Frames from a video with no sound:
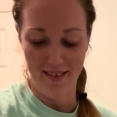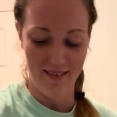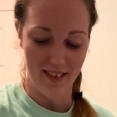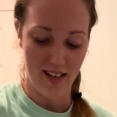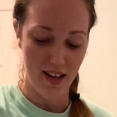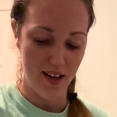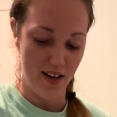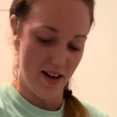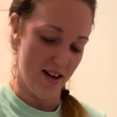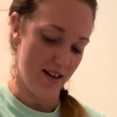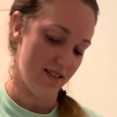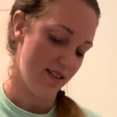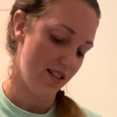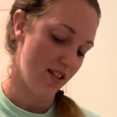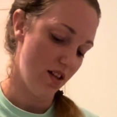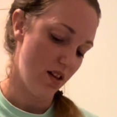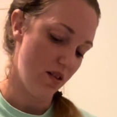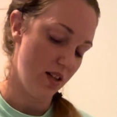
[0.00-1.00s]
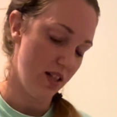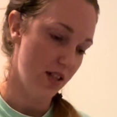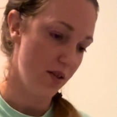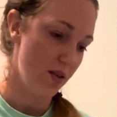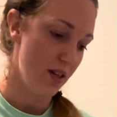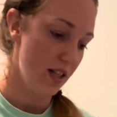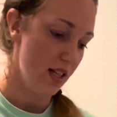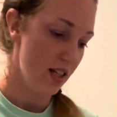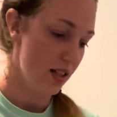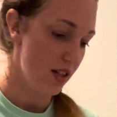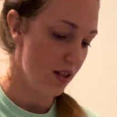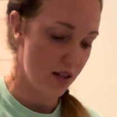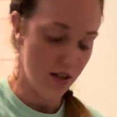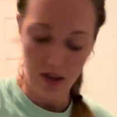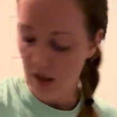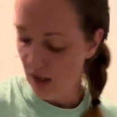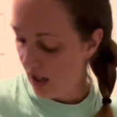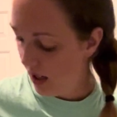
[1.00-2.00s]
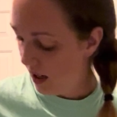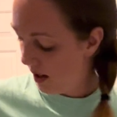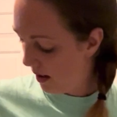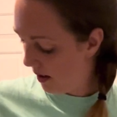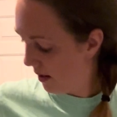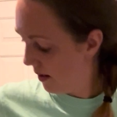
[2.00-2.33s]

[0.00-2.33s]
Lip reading: All right, so let's go ahead and get started.